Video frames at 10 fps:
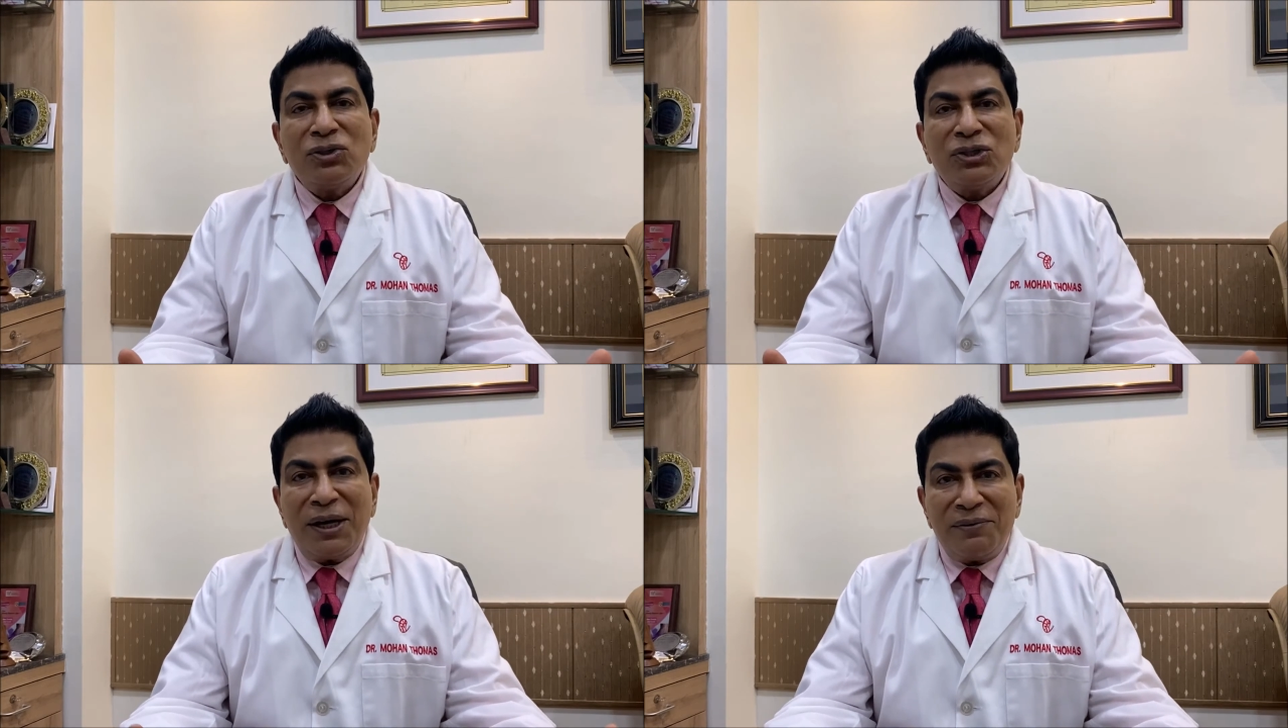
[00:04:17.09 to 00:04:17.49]

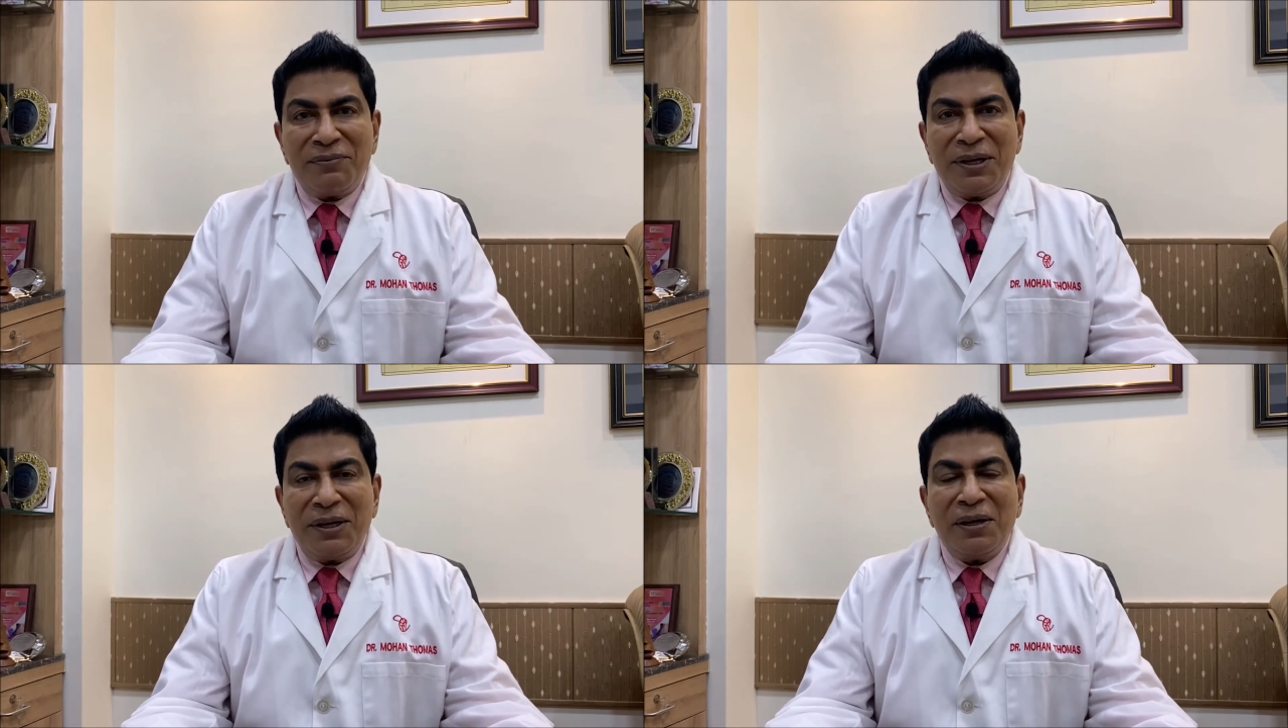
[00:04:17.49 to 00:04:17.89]

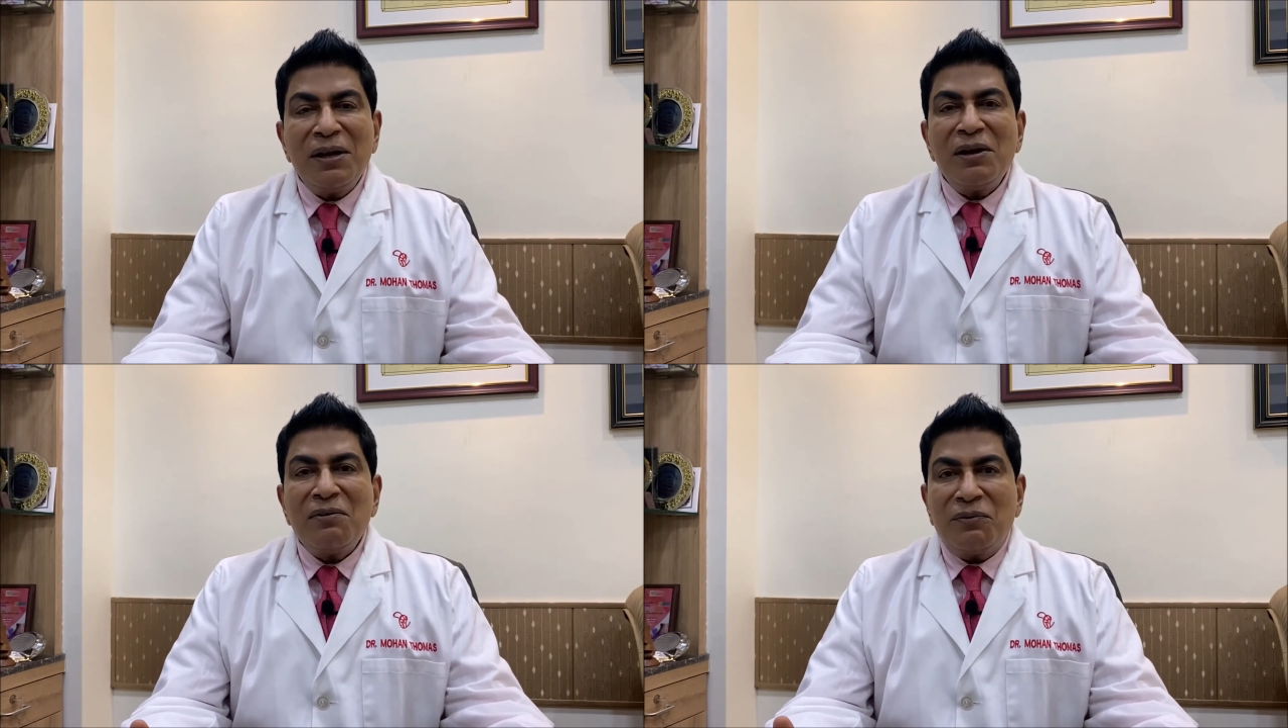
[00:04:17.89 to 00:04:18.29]
safety
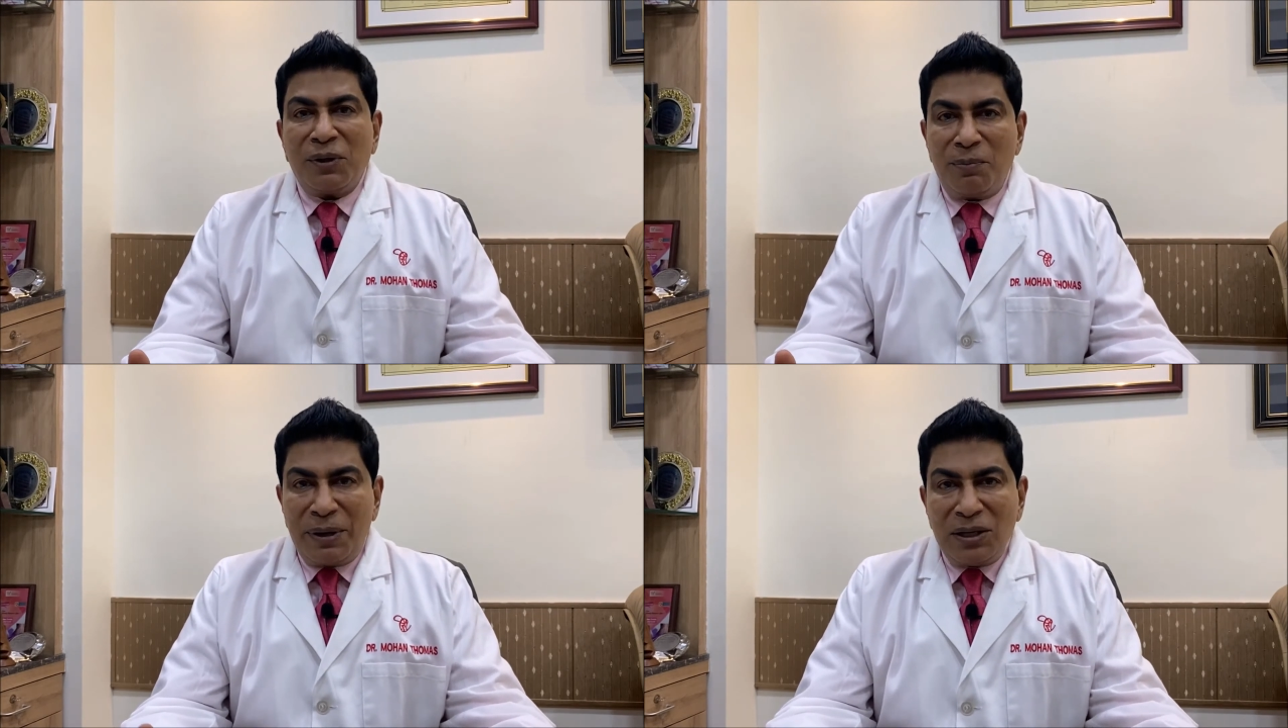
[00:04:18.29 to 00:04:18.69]
for
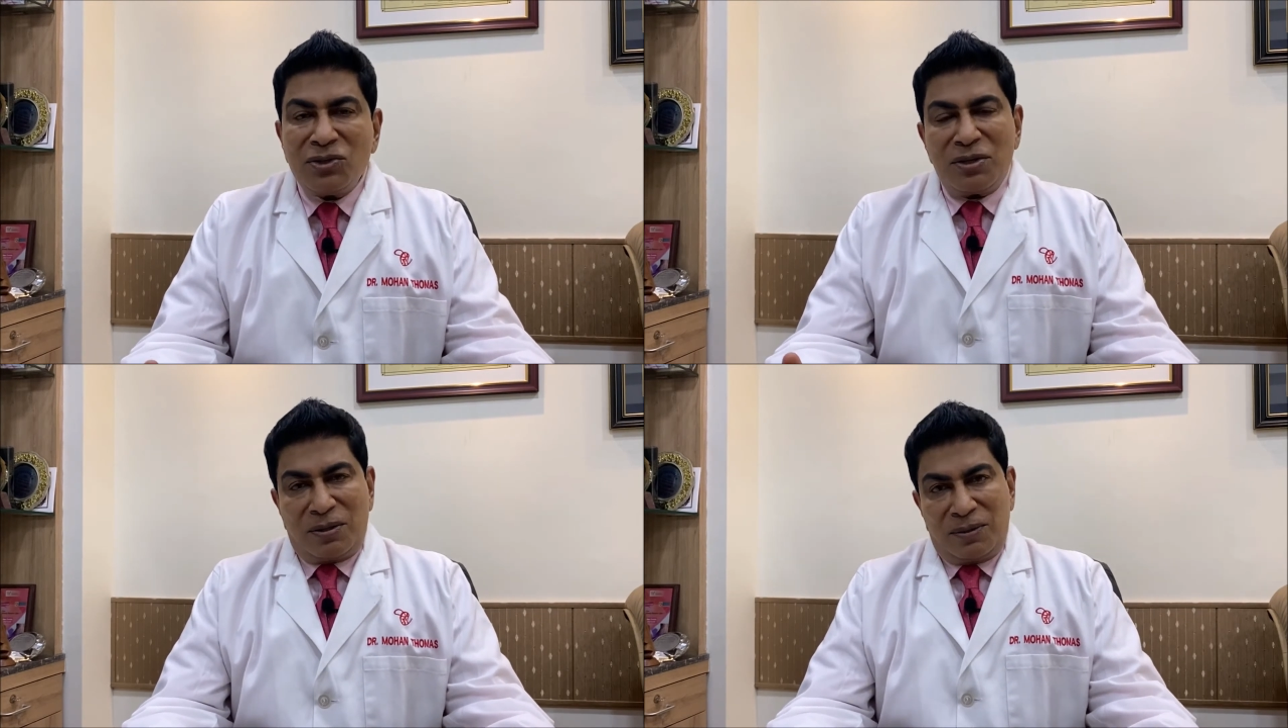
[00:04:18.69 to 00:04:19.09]
the
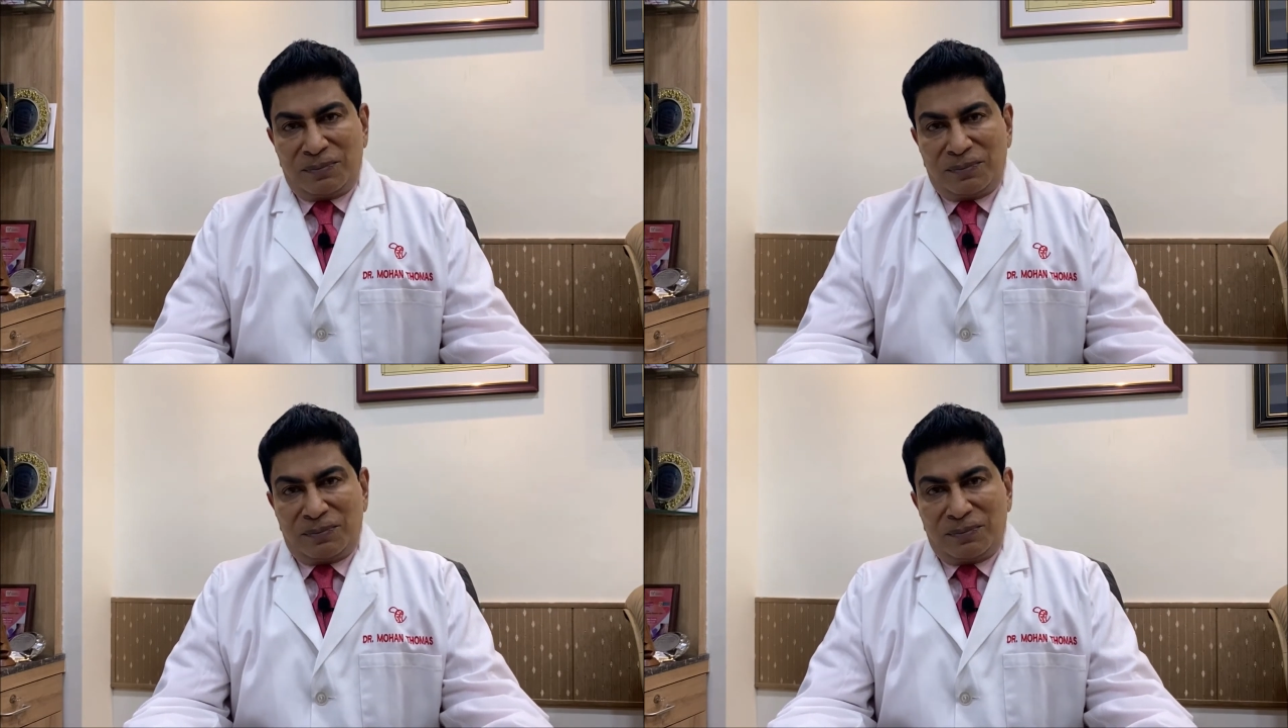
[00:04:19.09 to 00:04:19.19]
patient.